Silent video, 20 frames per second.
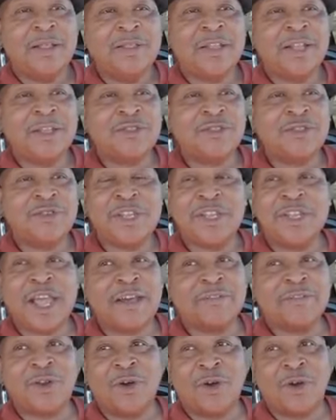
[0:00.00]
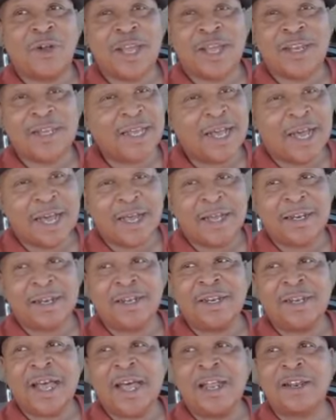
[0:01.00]
There's no need having all that God
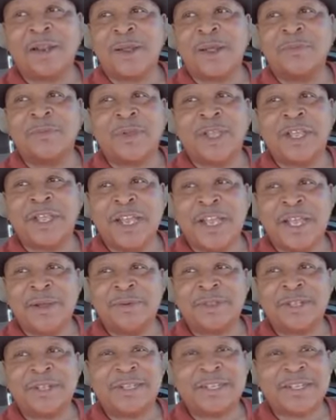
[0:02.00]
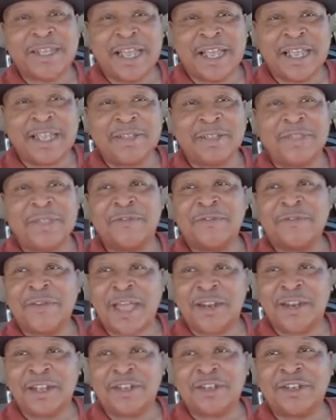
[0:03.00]
and not being able to take the
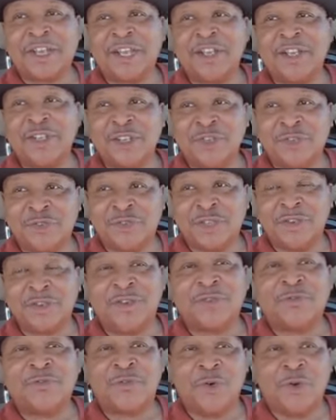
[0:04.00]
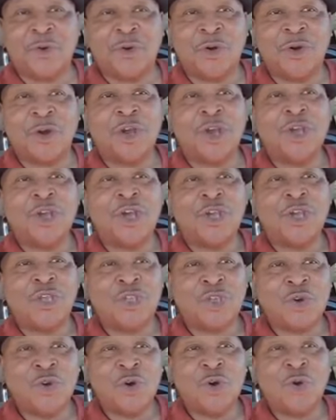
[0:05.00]
advantage and use it for
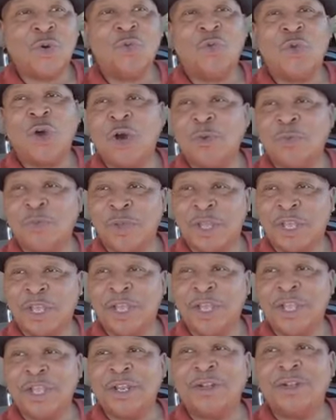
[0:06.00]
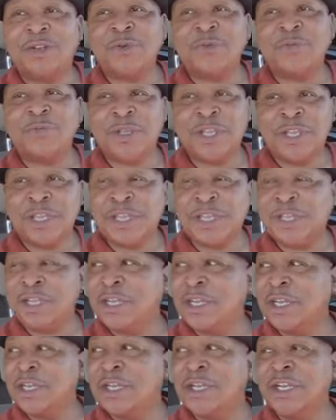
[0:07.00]
your well-being, to
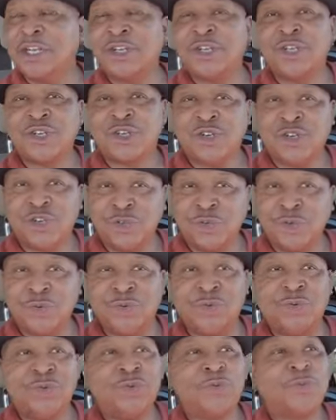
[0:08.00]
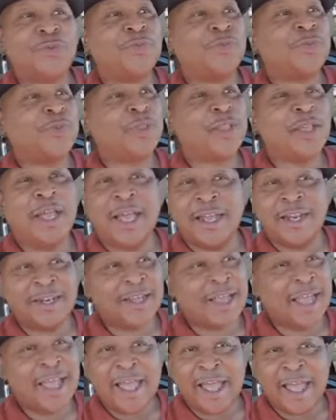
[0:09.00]
be, to do,
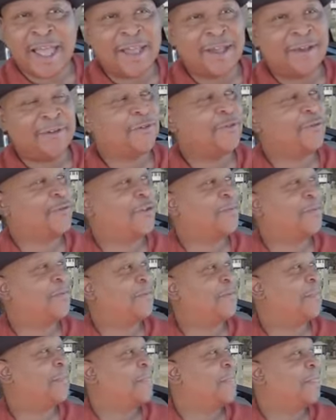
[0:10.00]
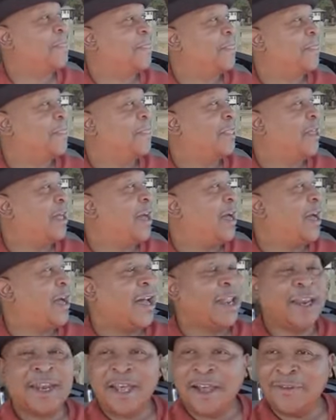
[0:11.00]
and to have.
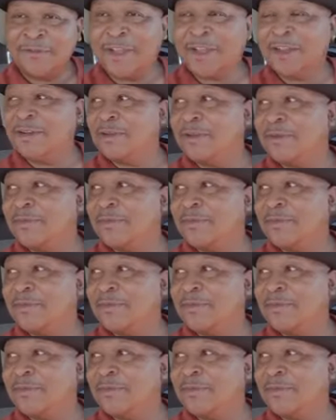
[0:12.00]
I love it.